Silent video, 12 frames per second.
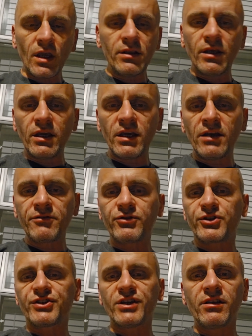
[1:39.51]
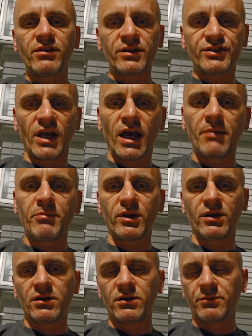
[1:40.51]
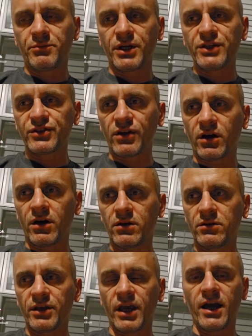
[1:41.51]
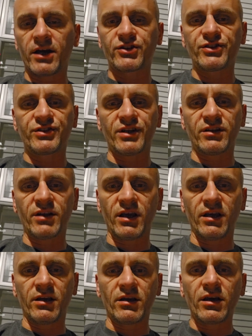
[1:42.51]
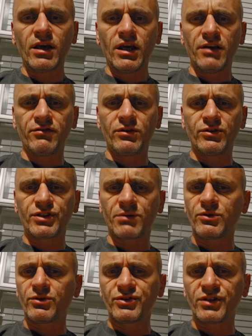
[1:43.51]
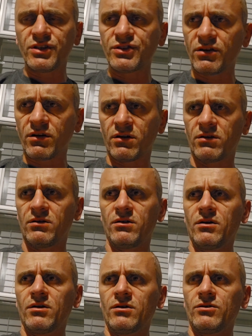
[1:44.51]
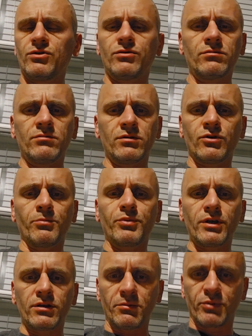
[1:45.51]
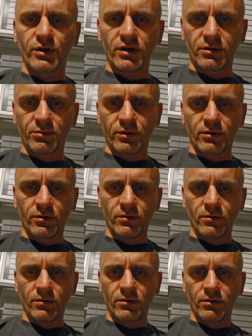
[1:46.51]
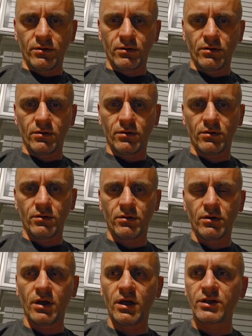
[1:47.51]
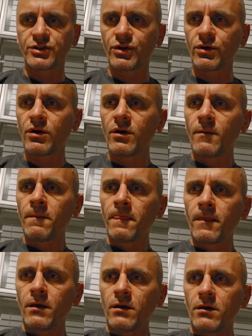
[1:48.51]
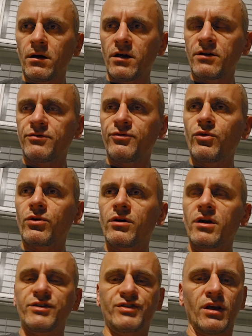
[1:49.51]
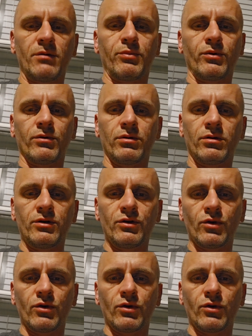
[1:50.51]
and they can't foresee things happening based on the actions they take, even though some of those things are completely predictable. And so, like, for example,